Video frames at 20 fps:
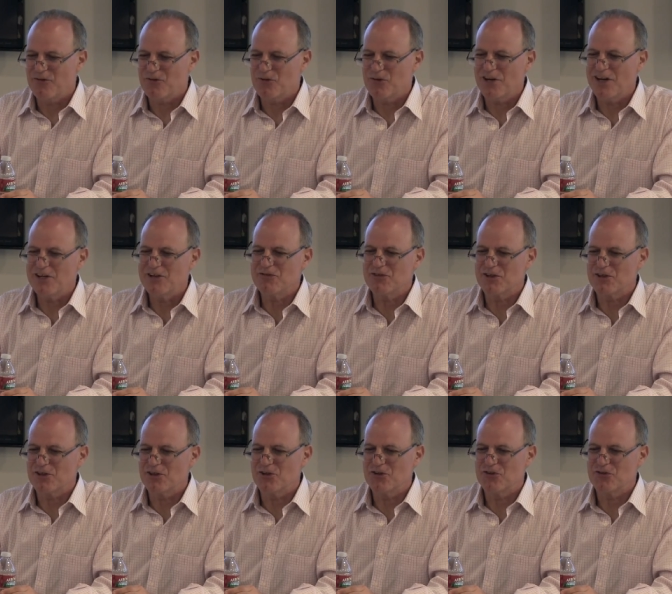We're not even
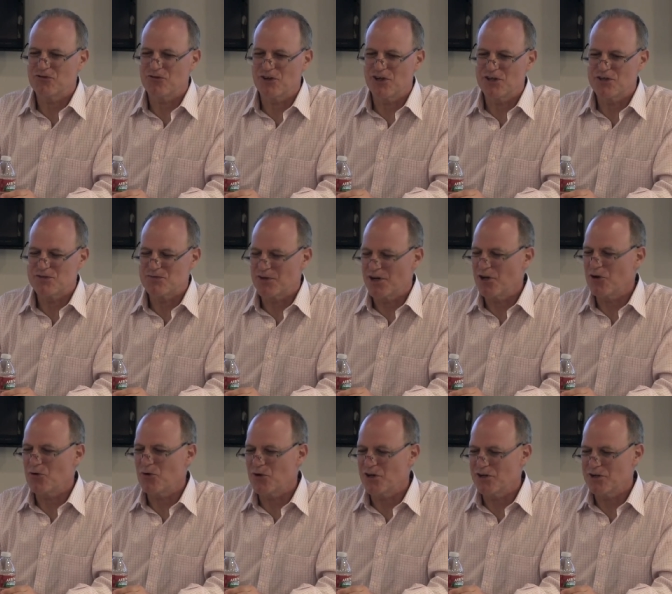close friends, but I
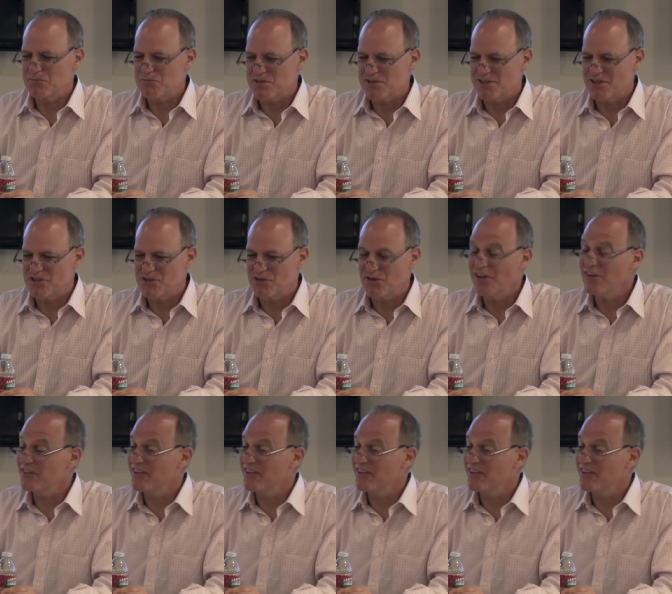don't want to upset you.